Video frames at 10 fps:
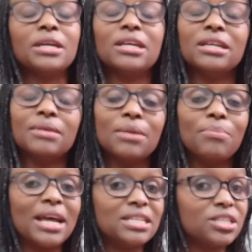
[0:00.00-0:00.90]

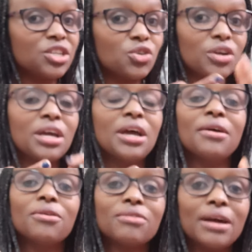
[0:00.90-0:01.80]
implantation
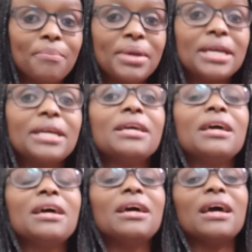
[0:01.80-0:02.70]
cramping
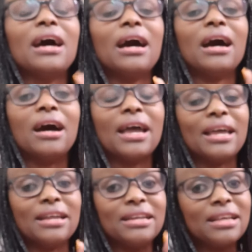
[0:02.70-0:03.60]
uh,
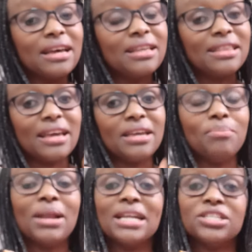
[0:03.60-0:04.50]
and the
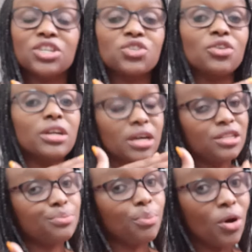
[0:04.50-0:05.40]
implantation
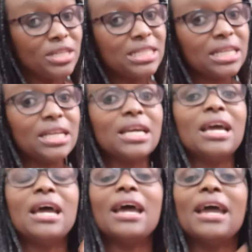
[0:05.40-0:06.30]
spotting
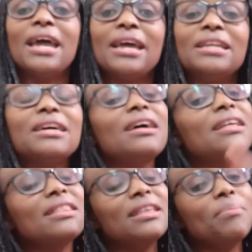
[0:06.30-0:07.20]
and
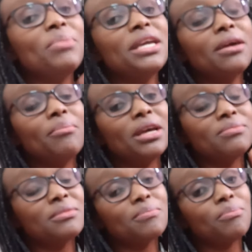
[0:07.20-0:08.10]
the PMM,
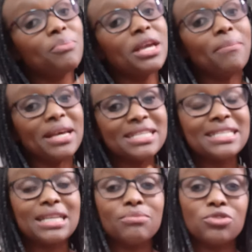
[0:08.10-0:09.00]
PMS
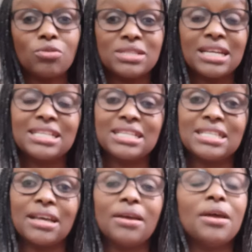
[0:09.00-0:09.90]
symptoms that is
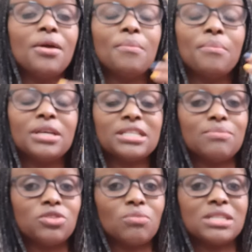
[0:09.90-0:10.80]
the
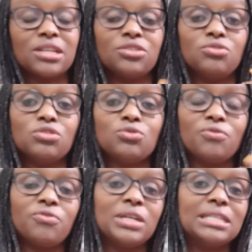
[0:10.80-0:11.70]
symptoms that you used to
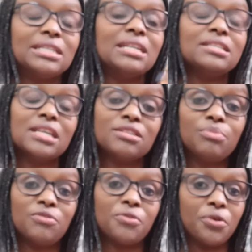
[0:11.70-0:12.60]
feel just
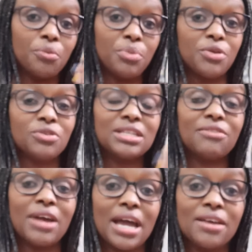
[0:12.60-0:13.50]
before your period
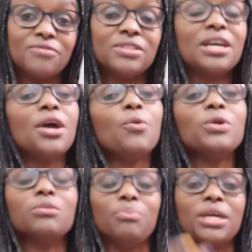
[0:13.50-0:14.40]
arrived
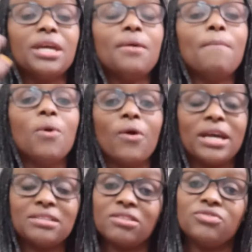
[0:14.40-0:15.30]
will be more
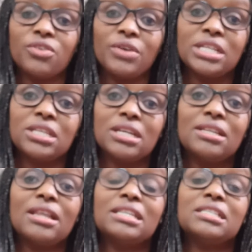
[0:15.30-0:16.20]
exaggerated
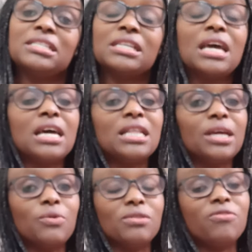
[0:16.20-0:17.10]
that is they
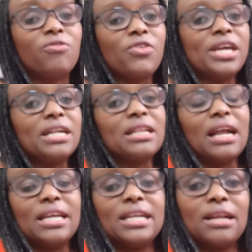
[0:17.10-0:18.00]
will feel a
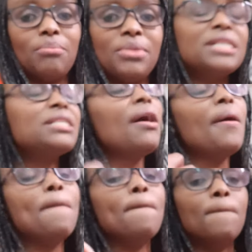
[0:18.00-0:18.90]
little bit
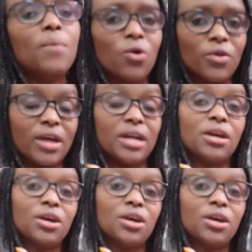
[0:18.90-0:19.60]
more than